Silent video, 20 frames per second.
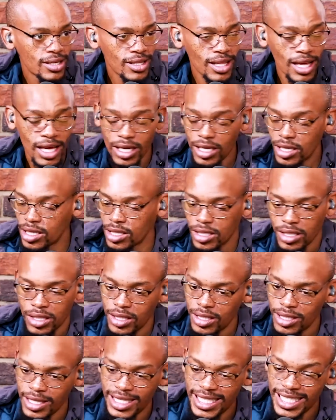Like,
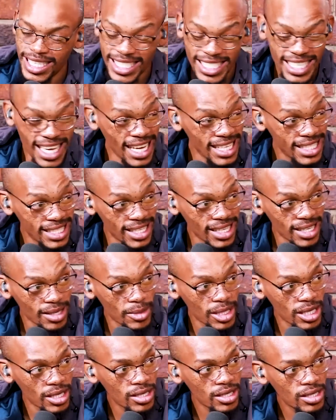it's disgusting,
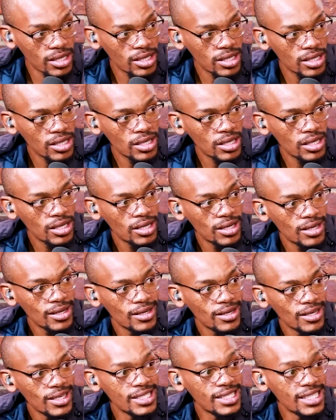man.
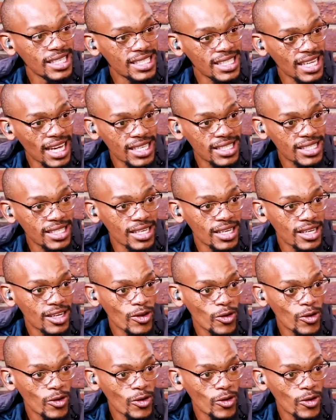It's disgusting.